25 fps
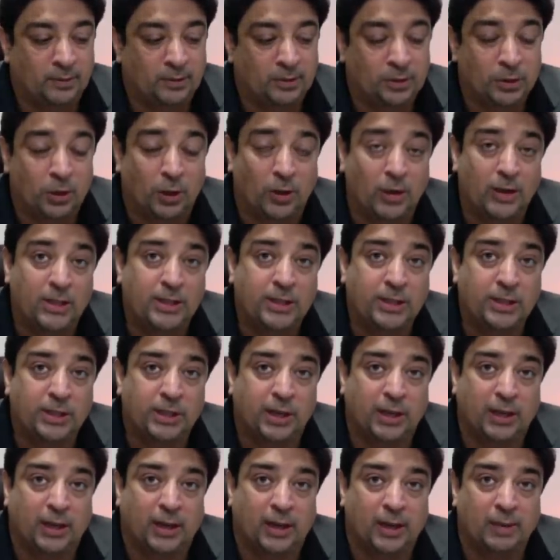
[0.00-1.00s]

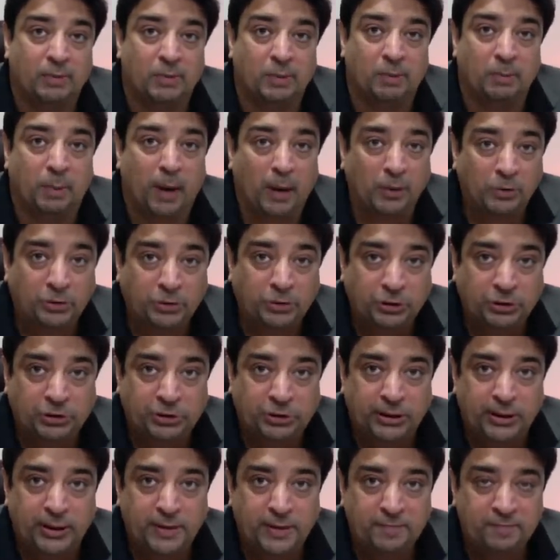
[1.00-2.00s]
knowledge I'm about to
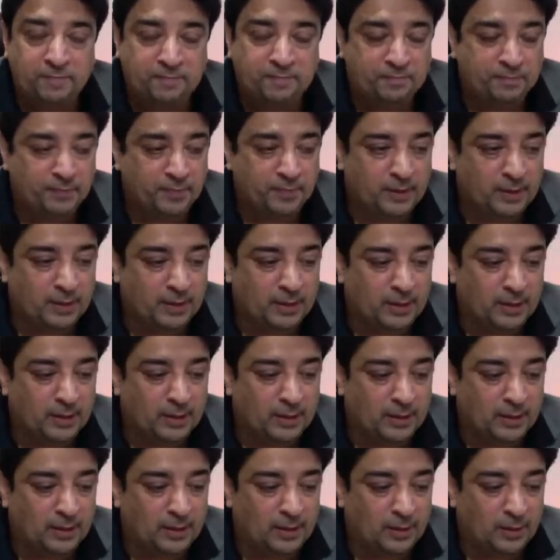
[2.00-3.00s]
share,
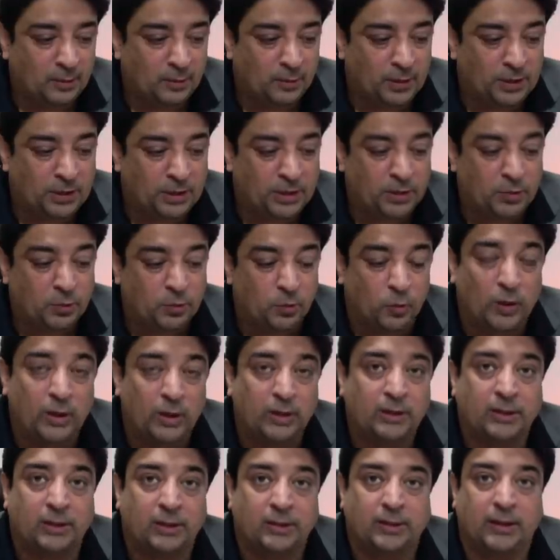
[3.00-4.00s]
which is
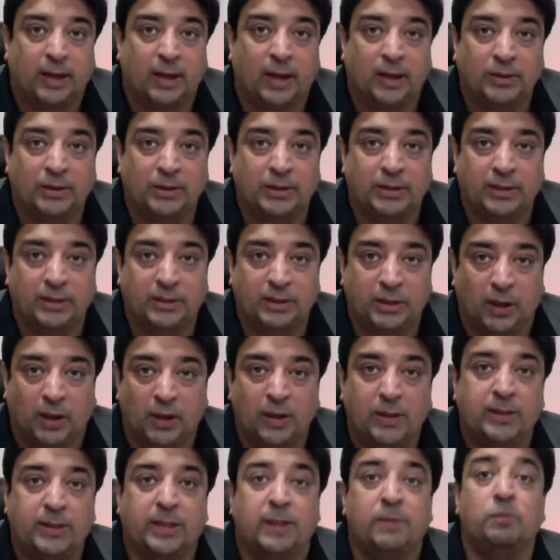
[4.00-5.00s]
worth thousands of
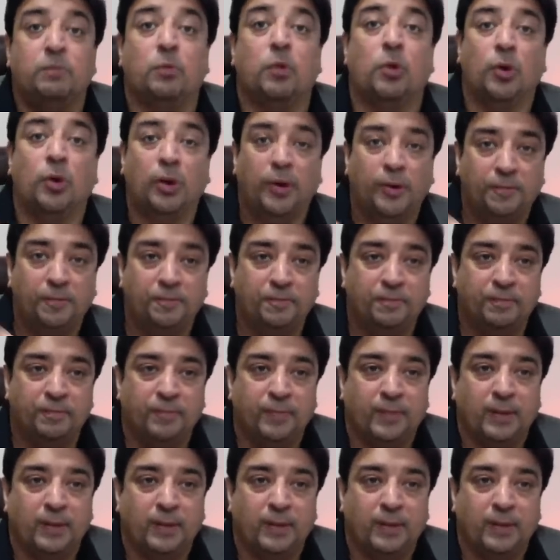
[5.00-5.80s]
dollars and more.